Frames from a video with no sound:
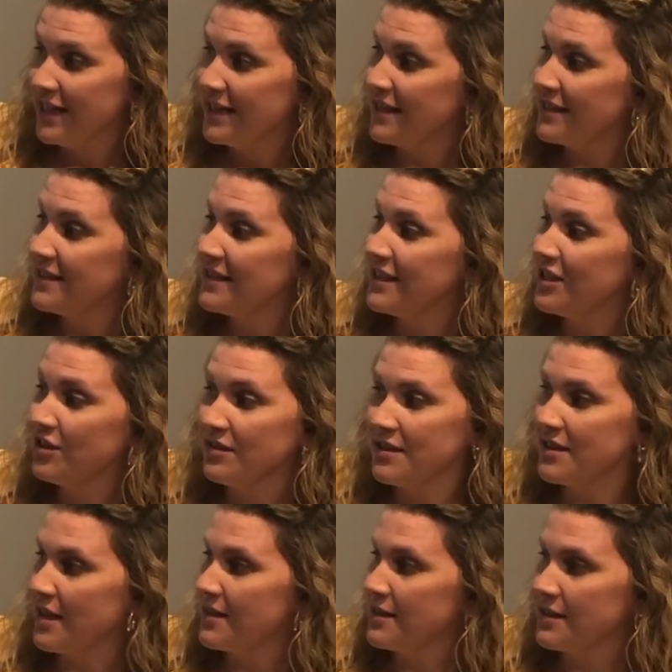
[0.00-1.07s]
The seal
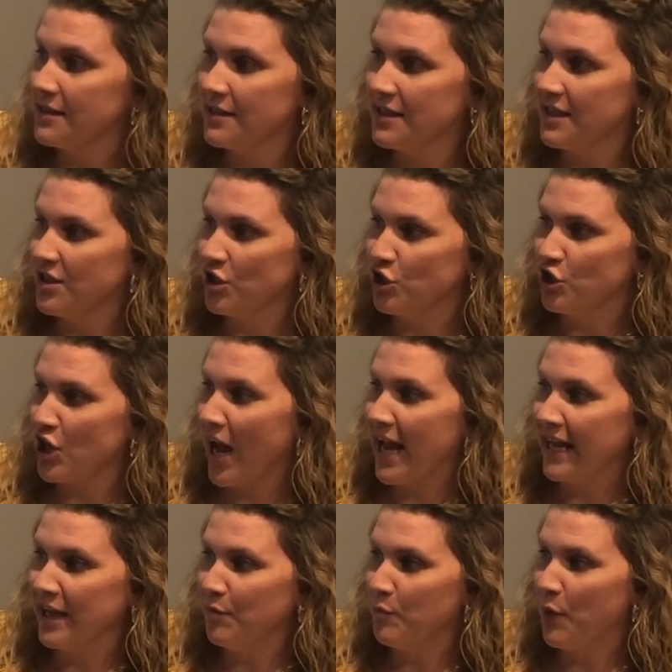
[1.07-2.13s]
doesn't see the
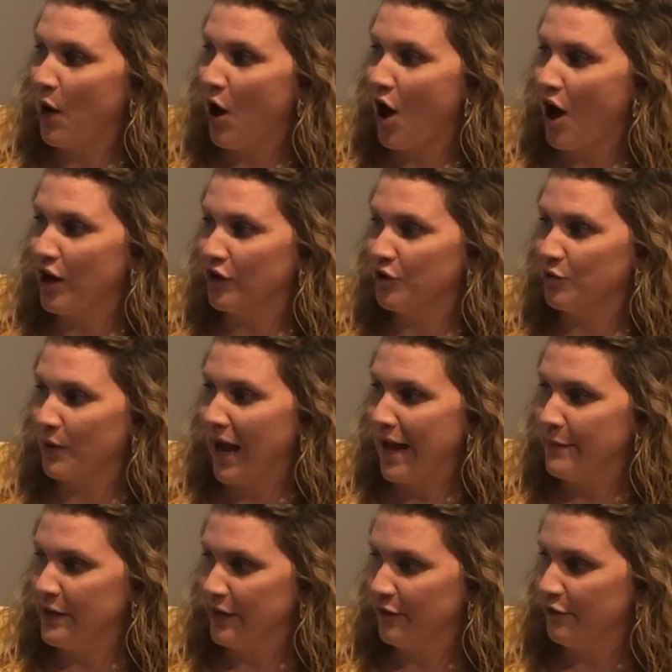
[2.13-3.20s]
giant paw
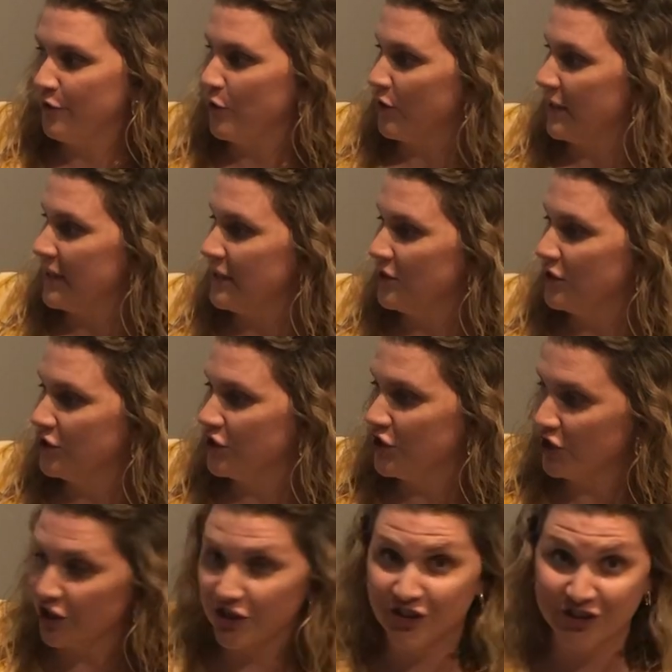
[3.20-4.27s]
grabbing for it.
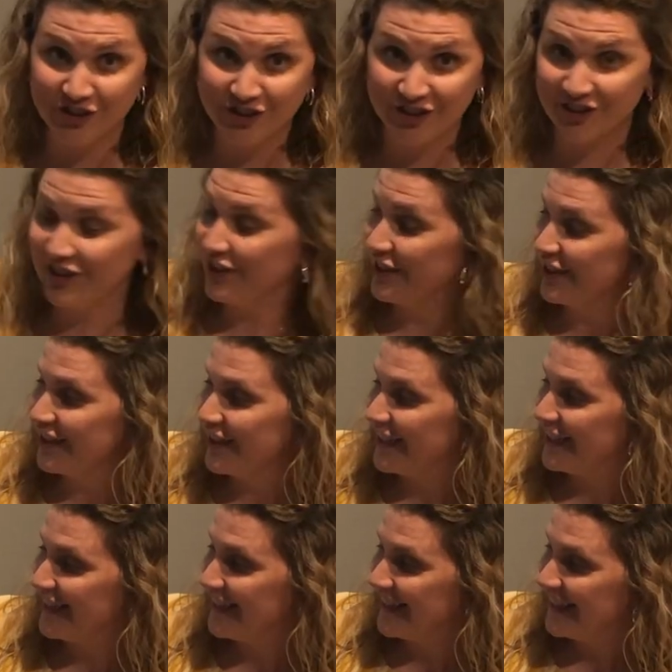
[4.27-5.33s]
Grrr!
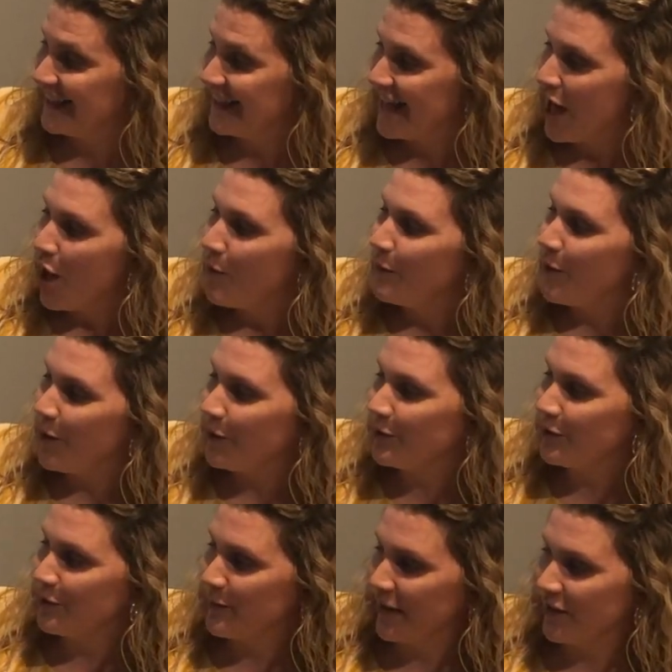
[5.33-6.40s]

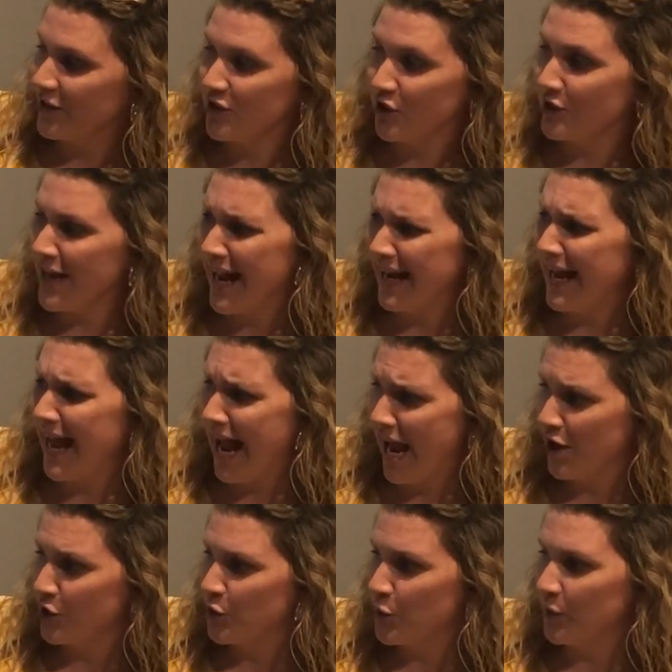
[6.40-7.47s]
Polar bears are not
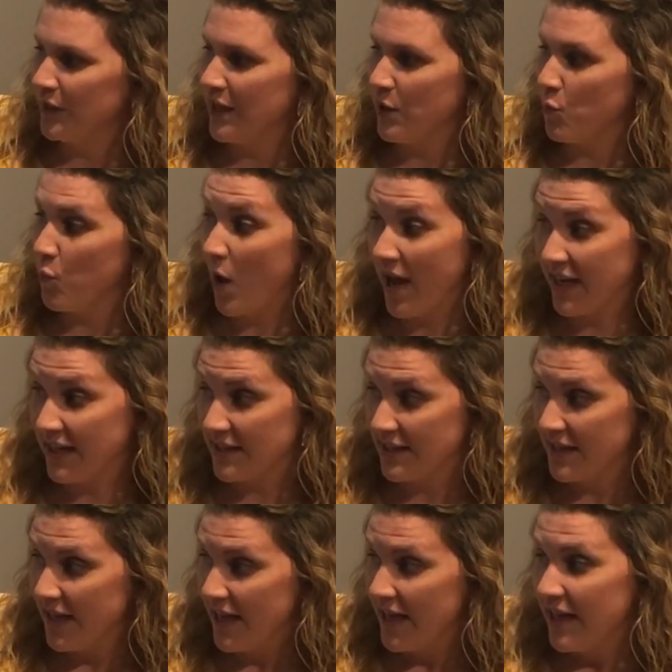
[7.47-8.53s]
actually white.
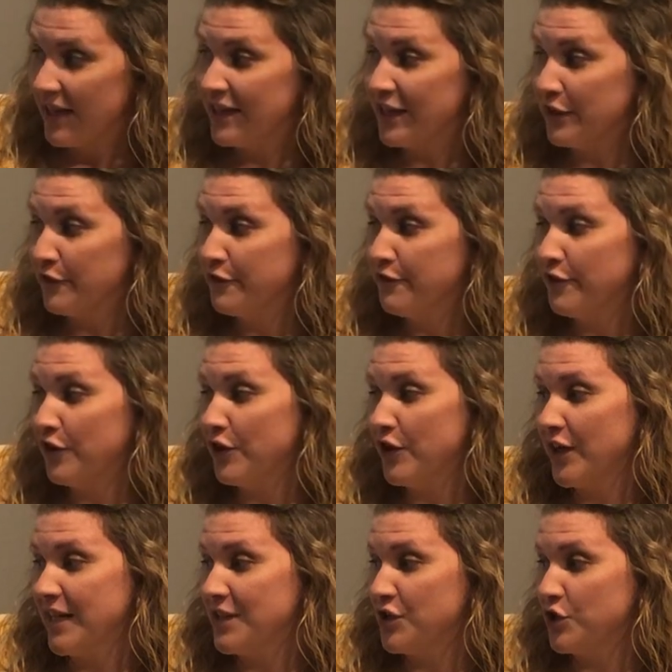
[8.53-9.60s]
Their fur
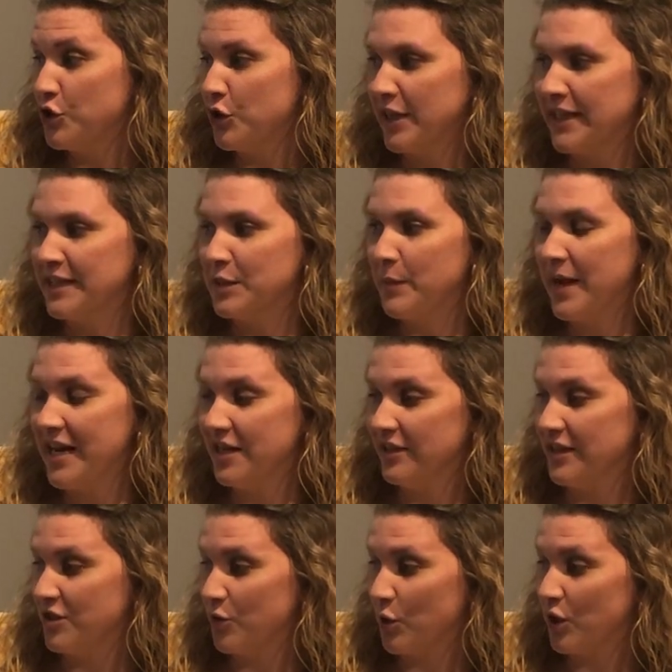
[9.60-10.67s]
is
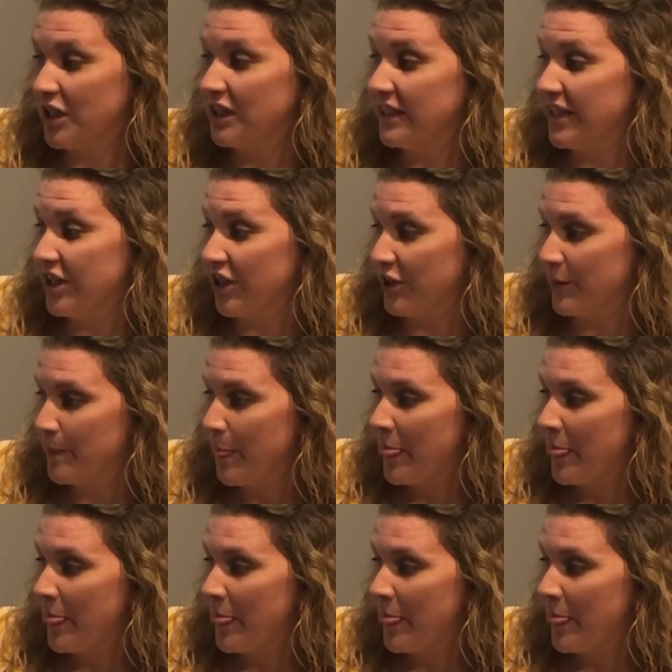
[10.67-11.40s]
transparent or clear.